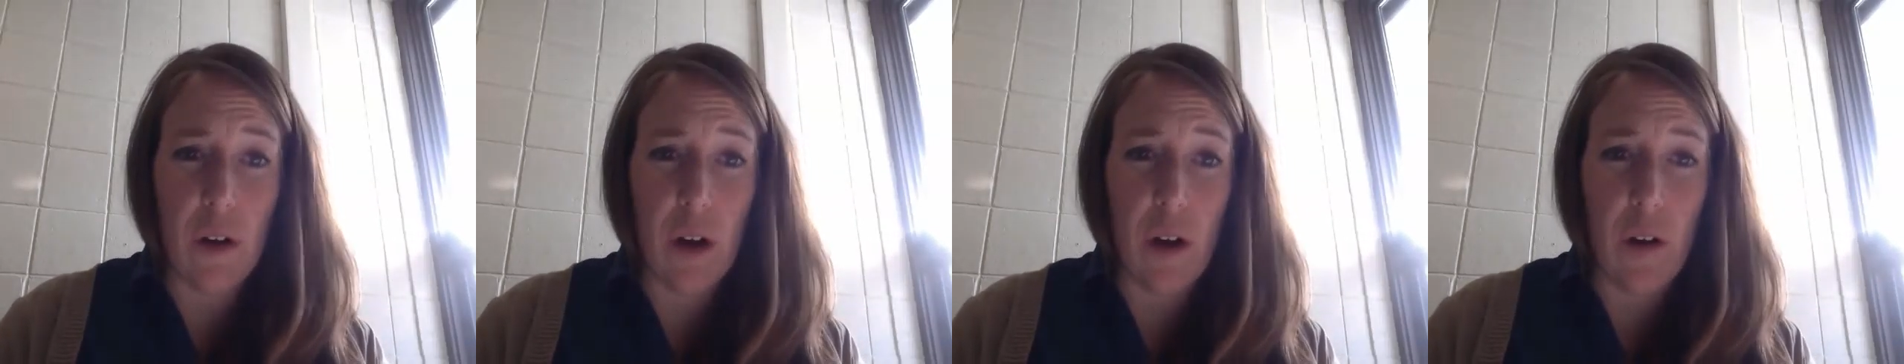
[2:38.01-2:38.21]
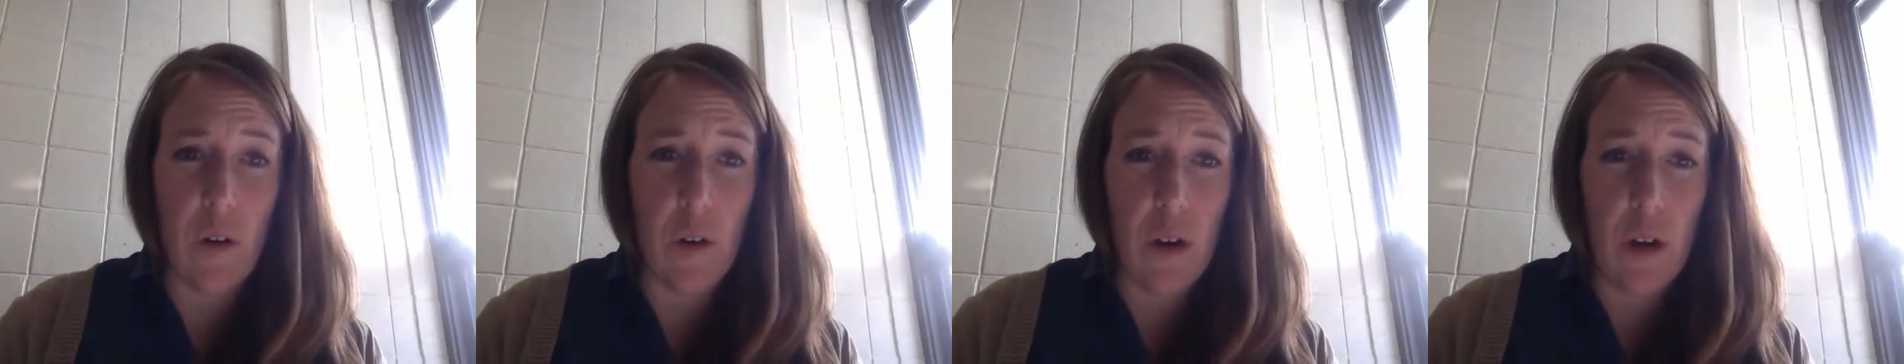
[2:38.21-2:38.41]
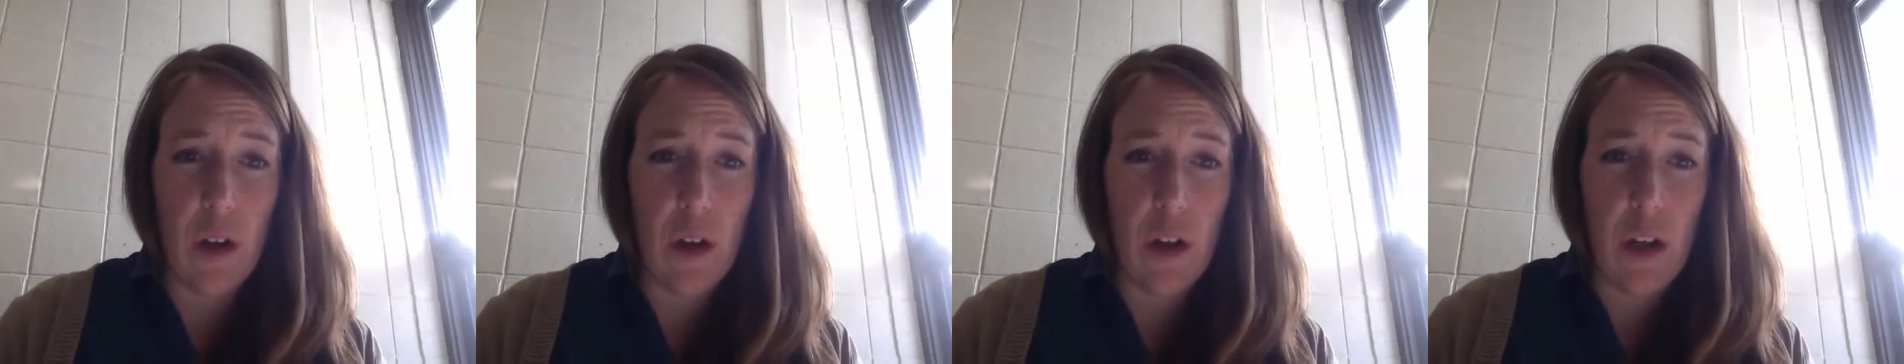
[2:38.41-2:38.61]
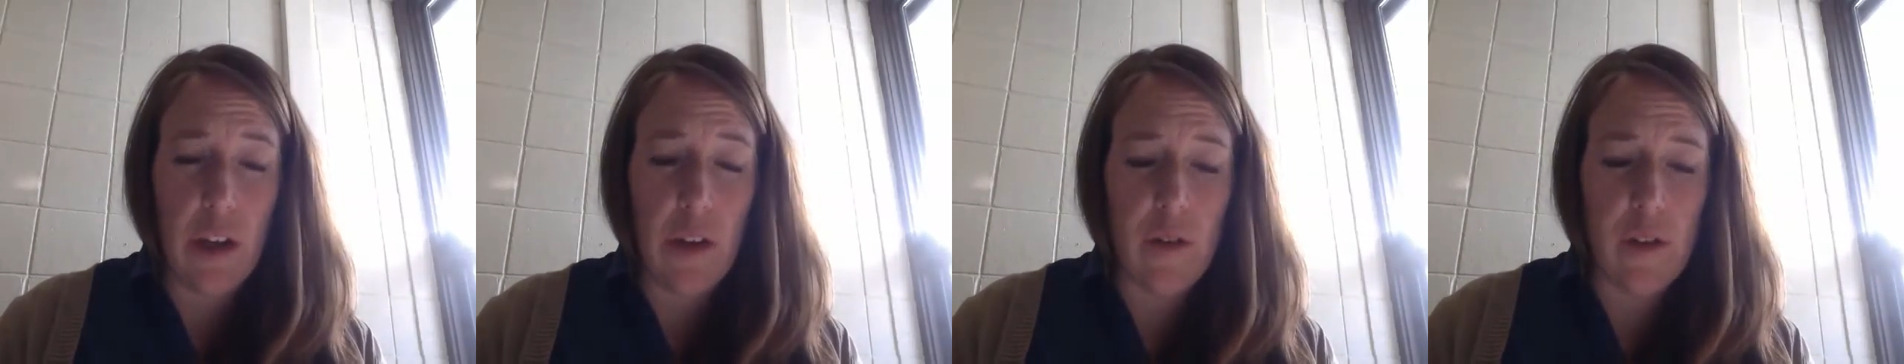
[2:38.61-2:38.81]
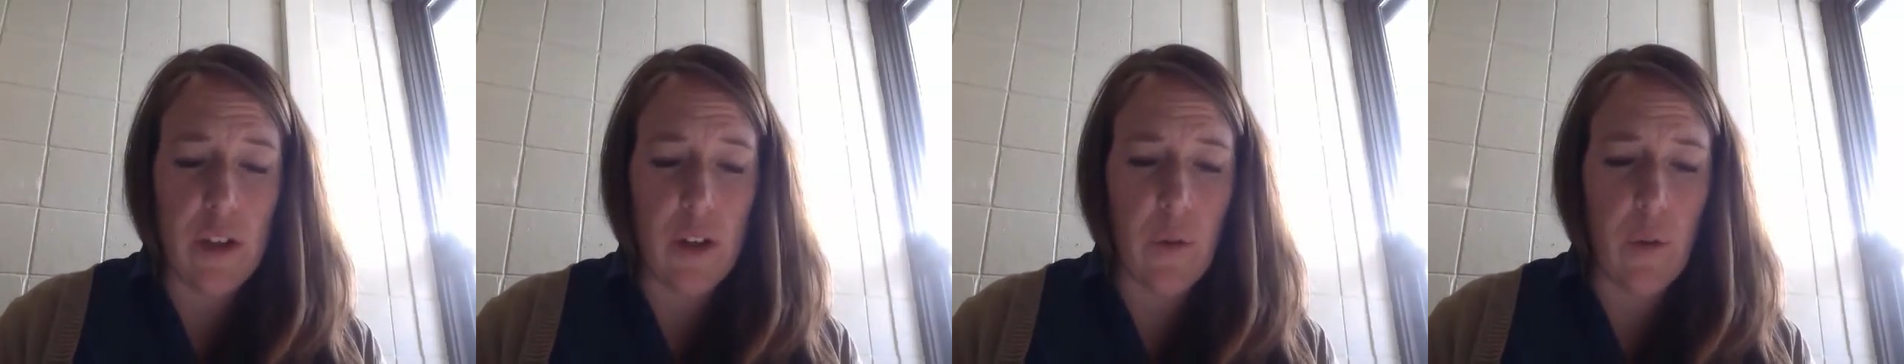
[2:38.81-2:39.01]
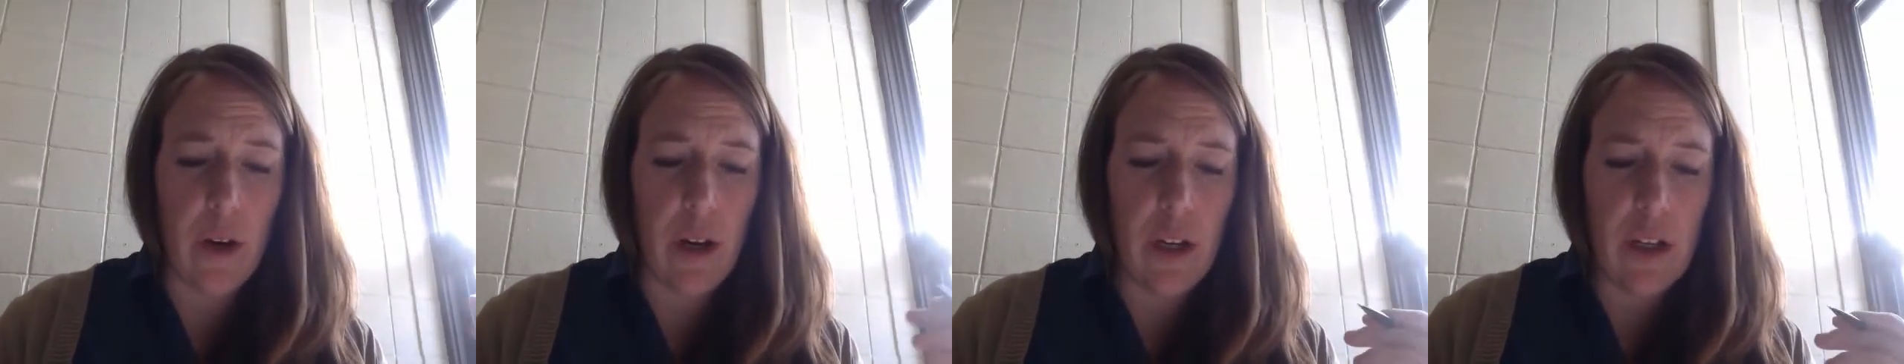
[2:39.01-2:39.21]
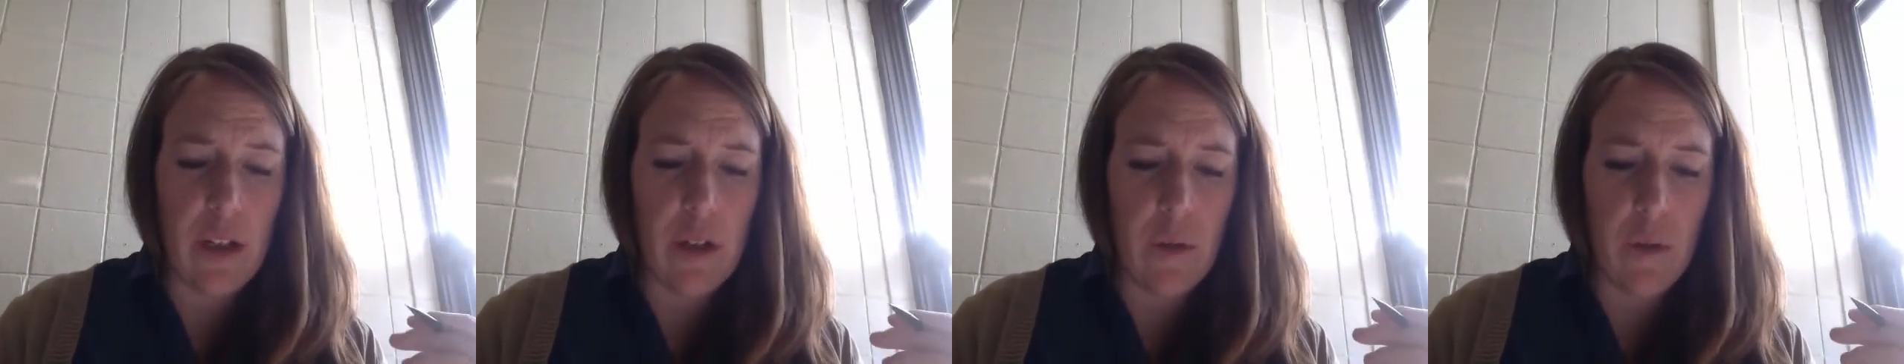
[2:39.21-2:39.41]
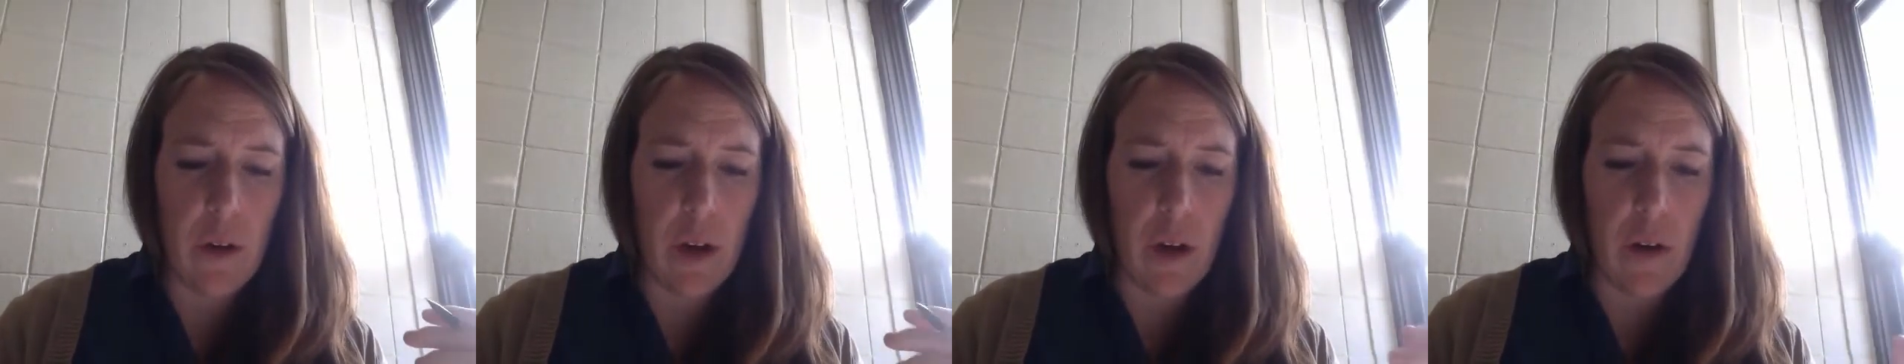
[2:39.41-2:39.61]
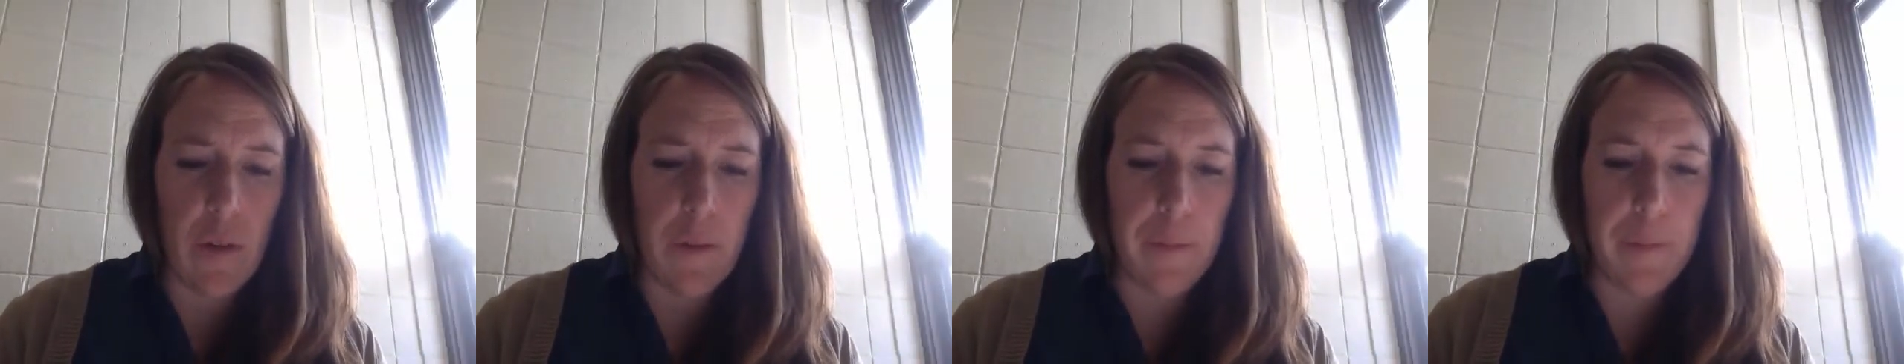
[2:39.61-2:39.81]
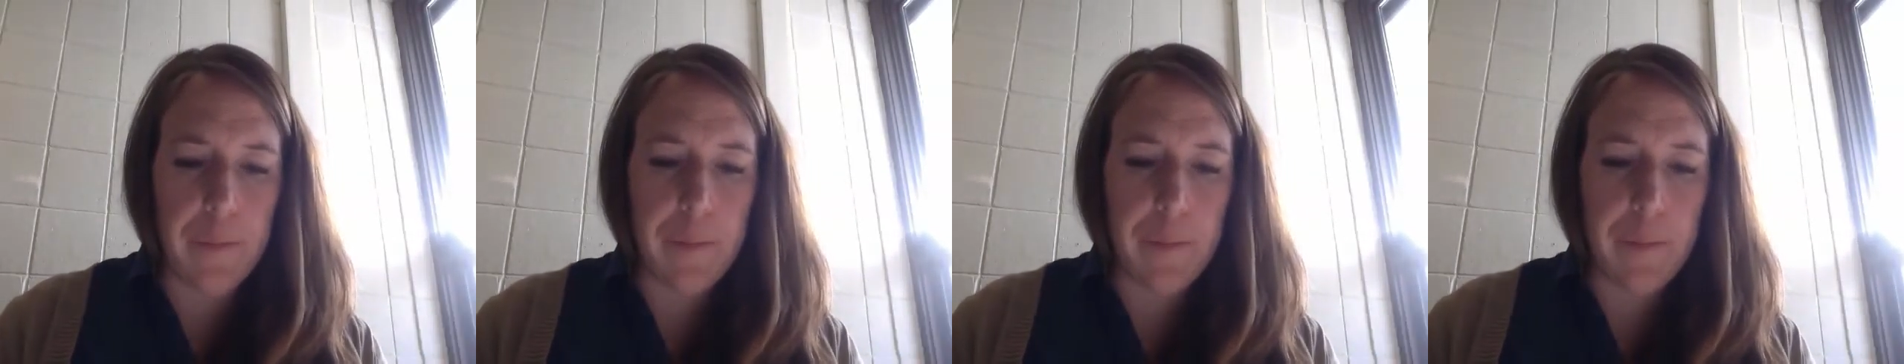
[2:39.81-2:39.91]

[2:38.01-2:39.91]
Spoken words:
know using what I do know.